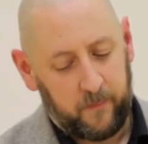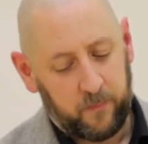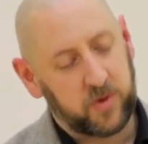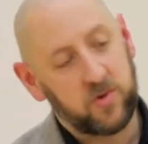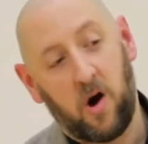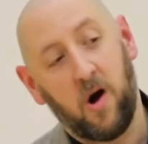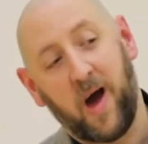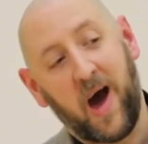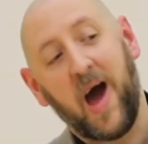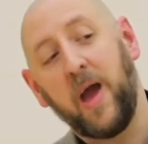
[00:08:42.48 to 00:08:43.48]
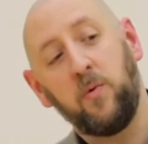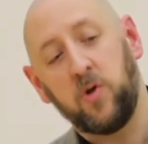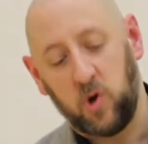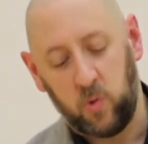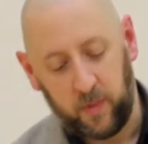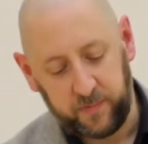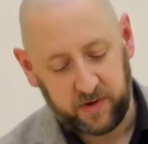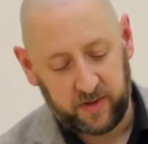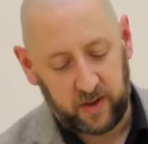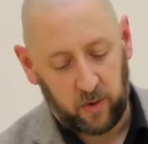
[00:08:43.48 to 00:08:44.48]
but now I will go up
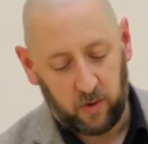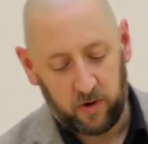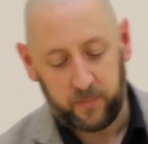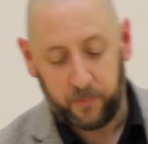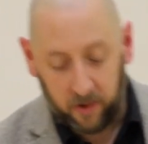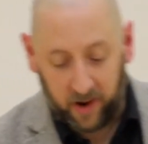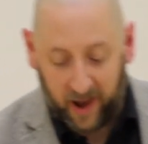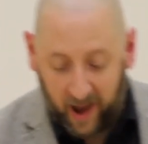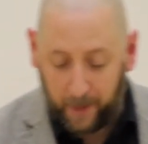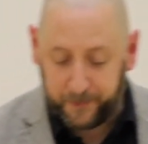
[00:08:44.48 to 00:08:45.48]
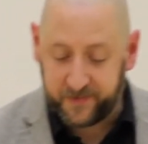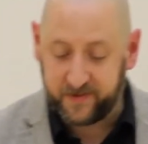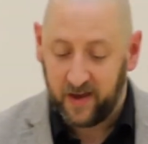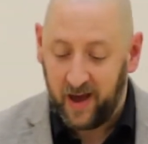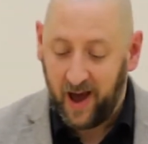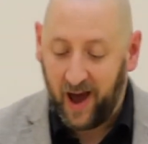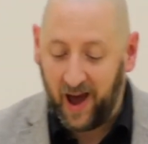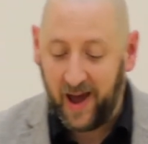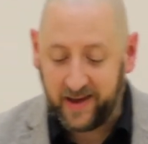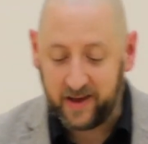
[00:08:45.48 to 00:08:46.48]
to the Lord. Perhaps
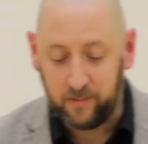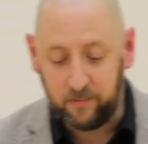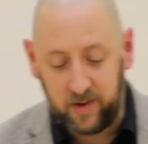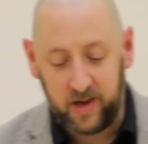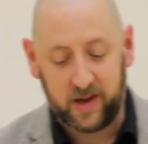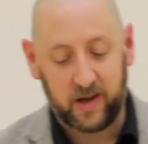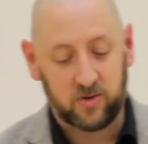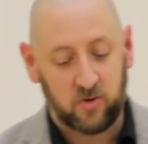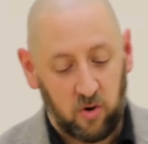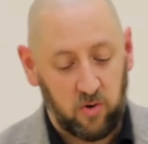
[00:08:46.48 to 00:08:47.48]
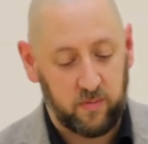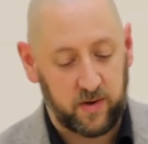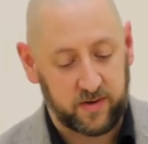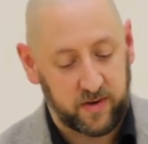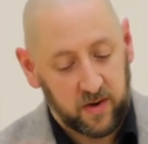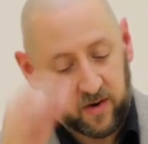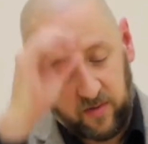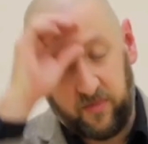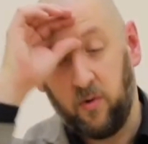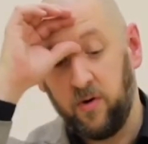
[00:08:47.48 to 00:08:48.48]
I can make atonement
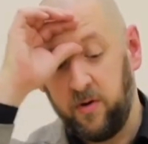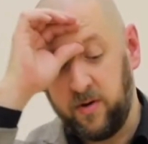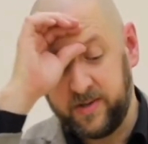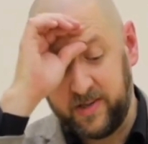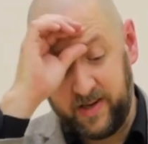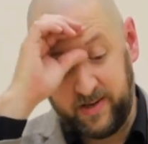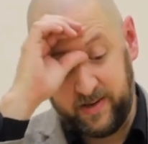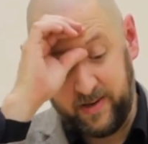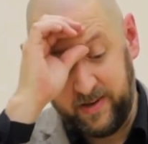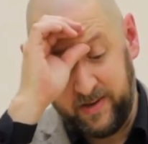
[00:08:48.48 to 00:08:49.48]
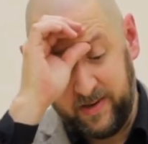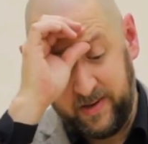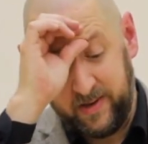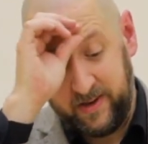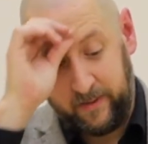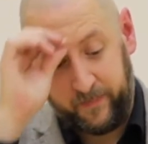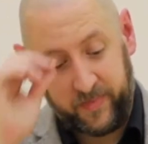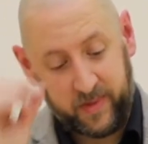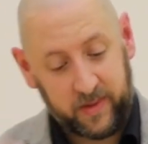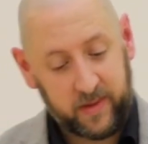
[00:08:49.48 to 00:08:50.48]
for your sin."
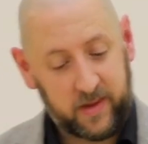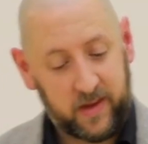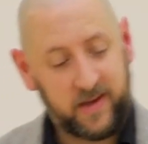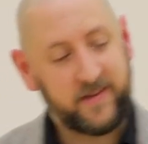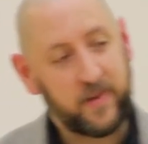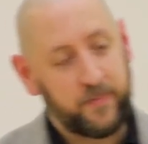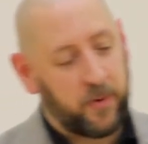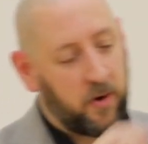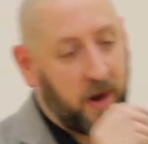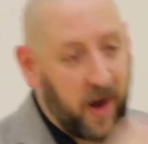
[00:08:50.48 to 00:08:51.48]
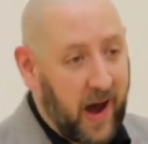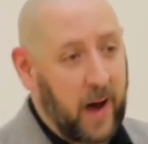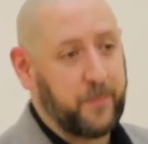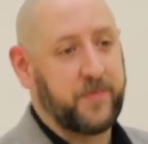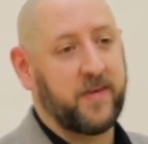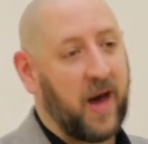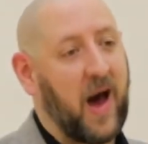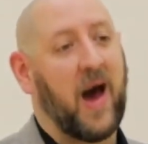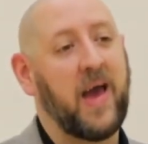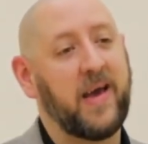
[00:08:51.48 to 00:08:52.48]
He said, "Perhaps
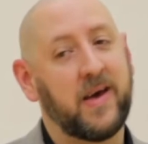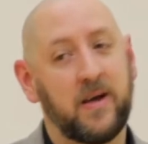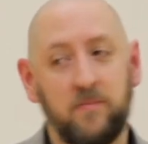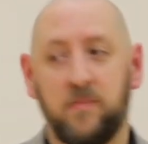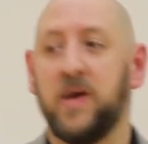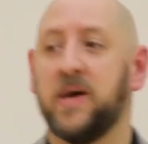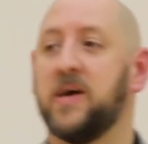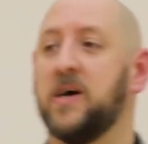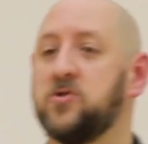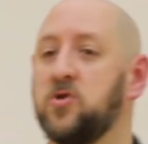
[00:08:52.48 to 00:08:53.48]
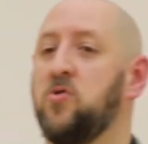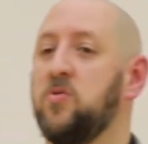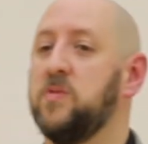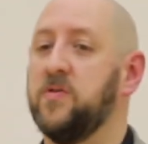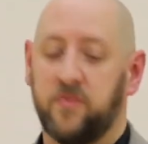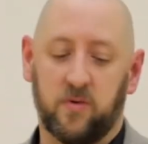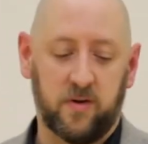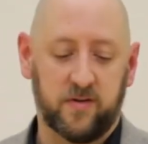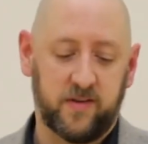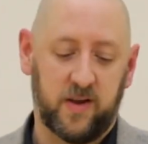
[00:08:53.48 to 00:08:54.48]
I can make atonement for
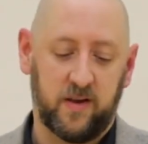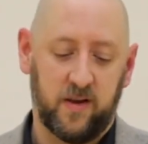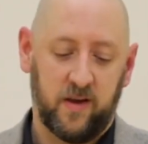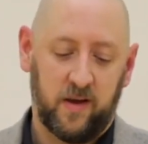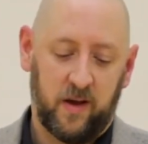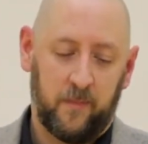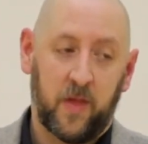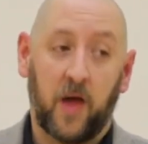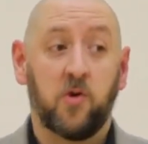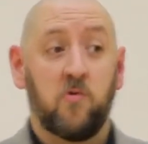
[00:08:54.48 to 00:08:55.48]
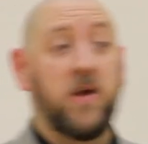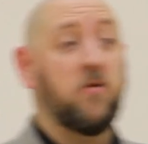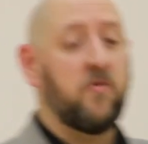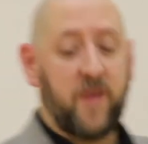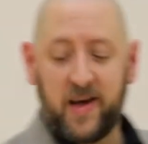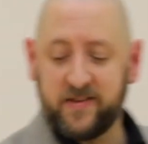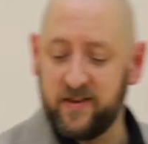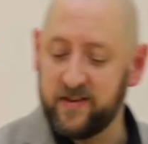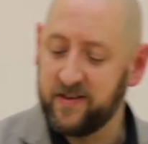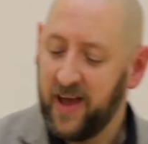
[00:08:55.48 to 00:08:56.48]
your sin." And the reader of
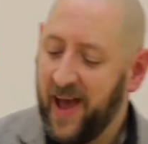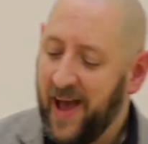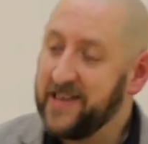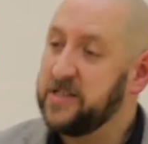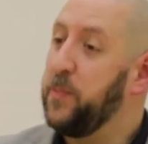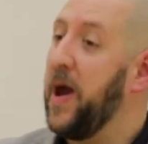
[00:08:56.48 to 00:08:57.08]
Exodus is